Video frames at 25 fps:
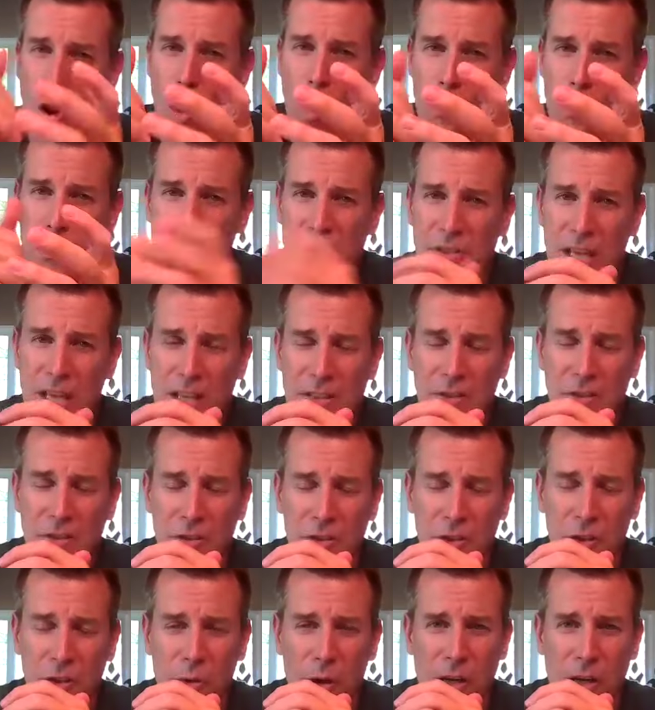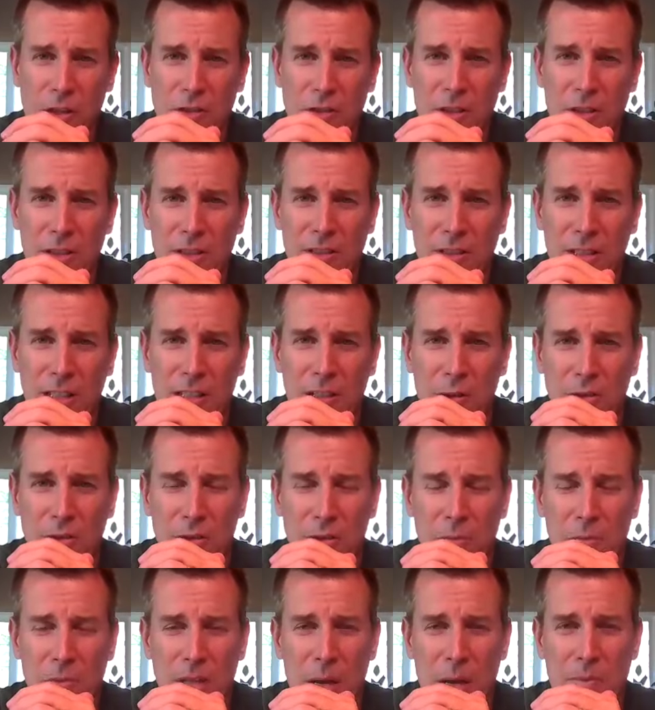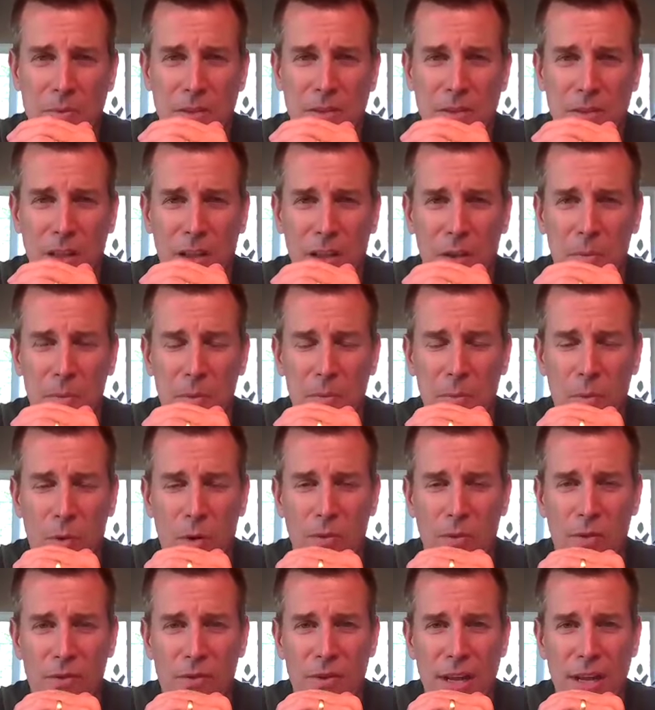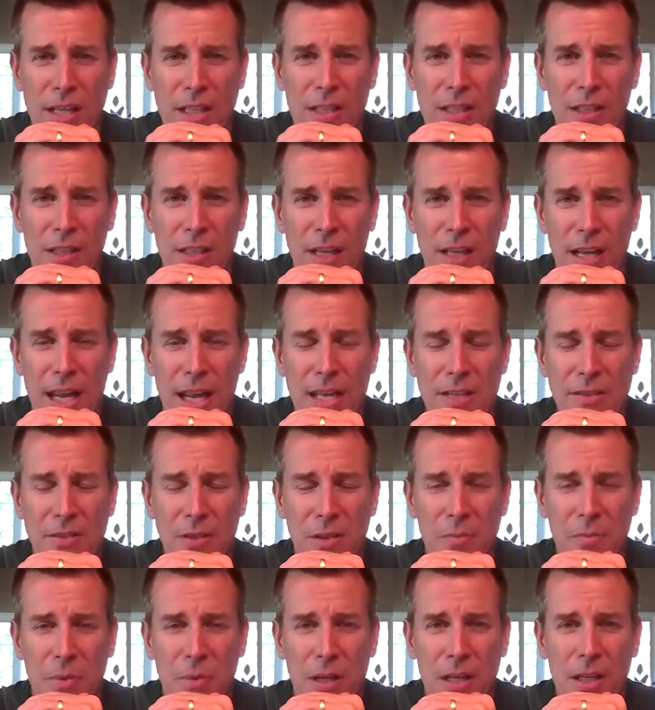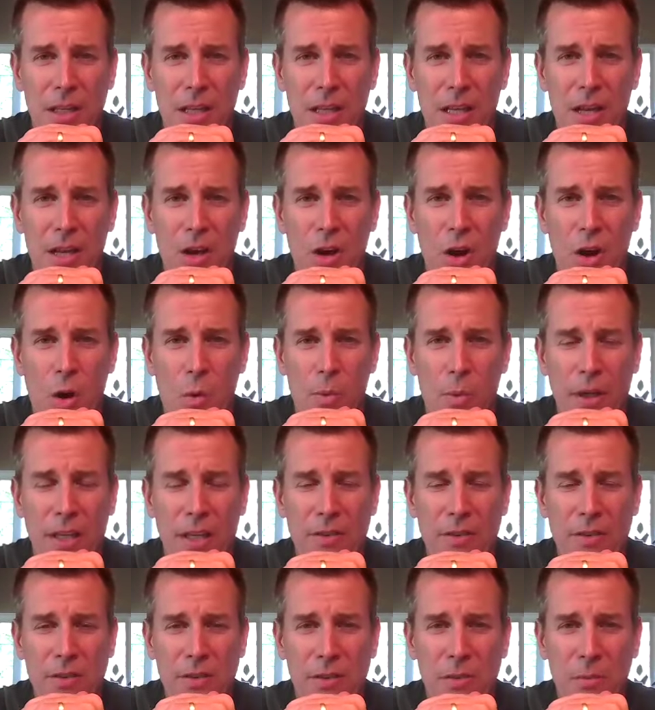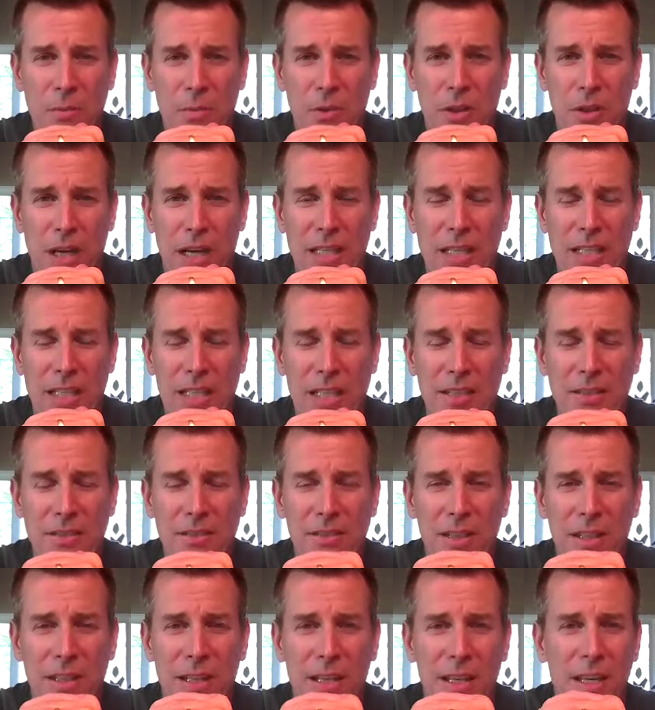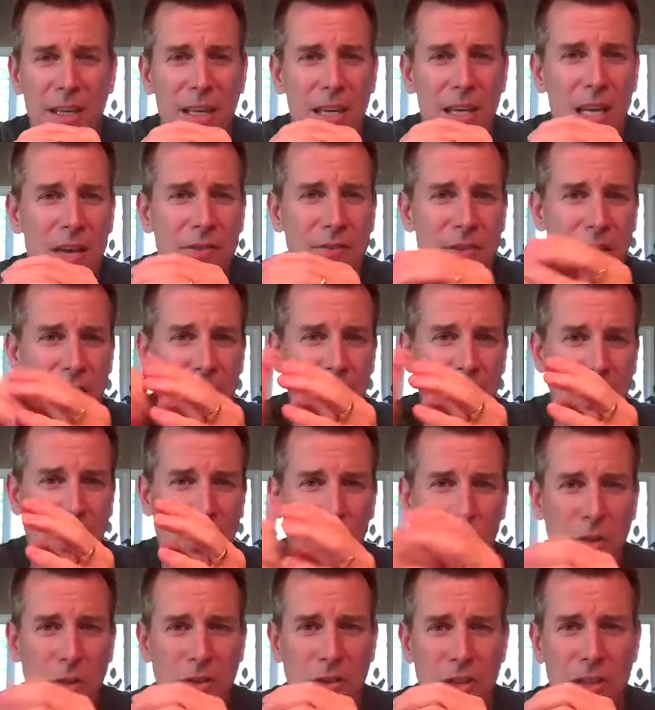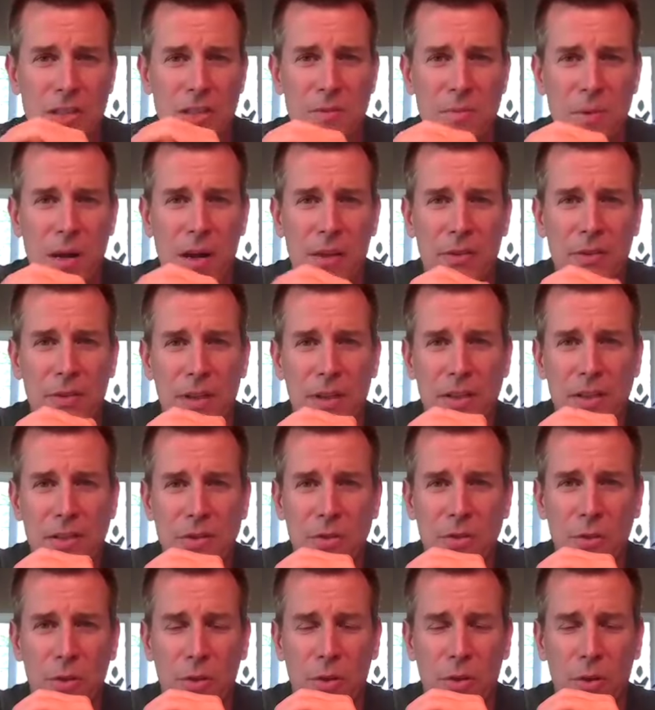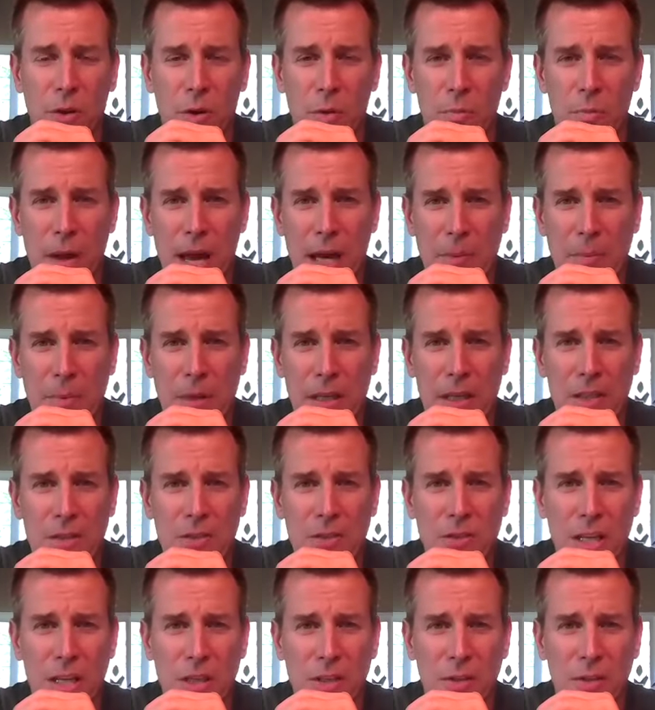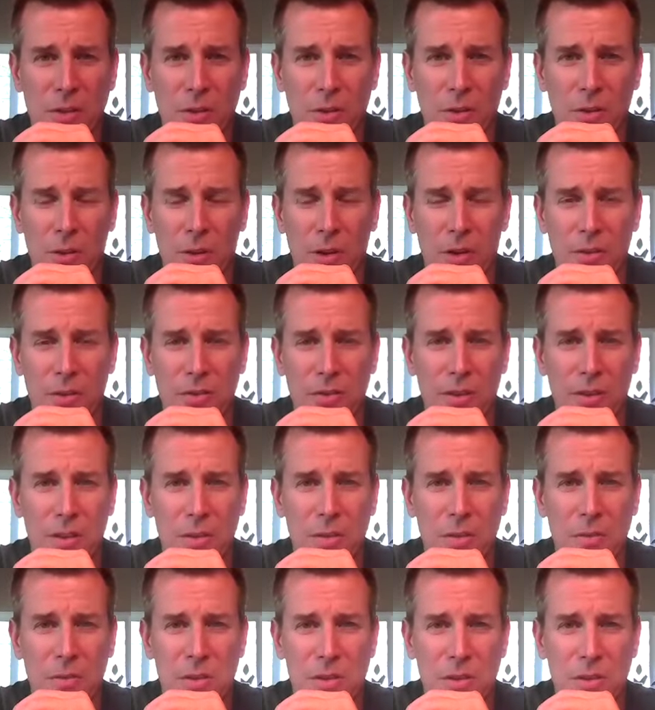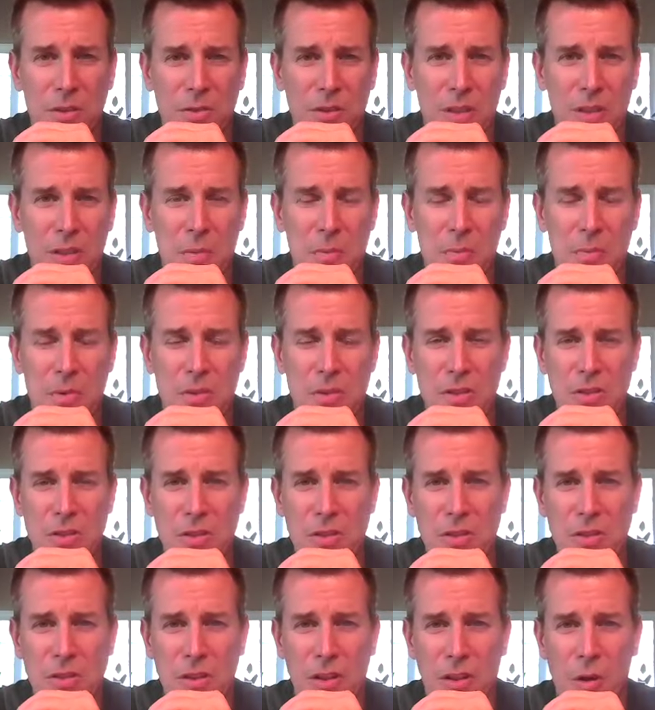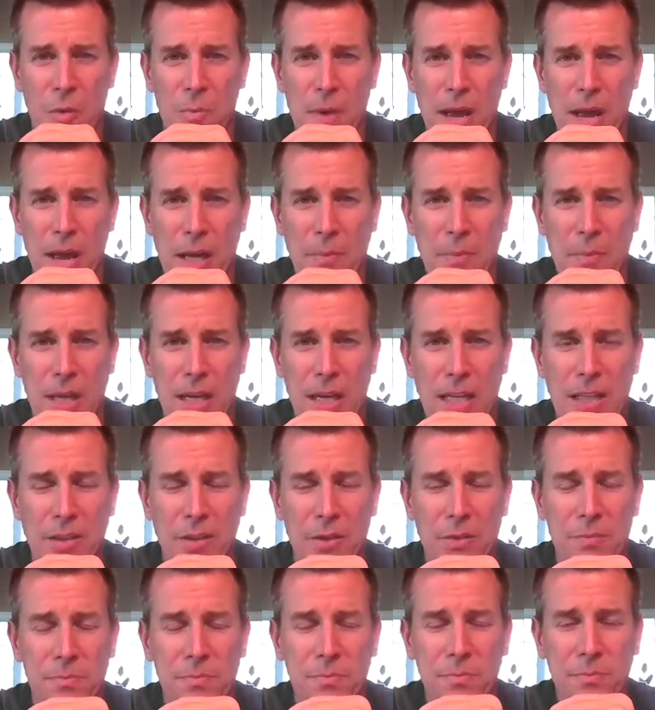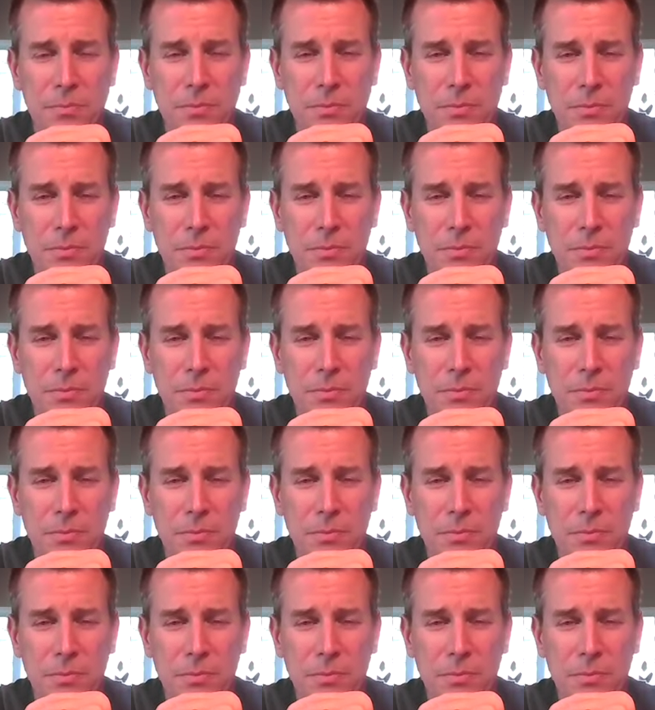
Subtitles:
Hope this answers your questions. I know sometimes it's a little bit more of a vague answer, but hope it gives you some good ideas. If you have any questions about this or low back pain in general, or other sleeping positions and low back pain or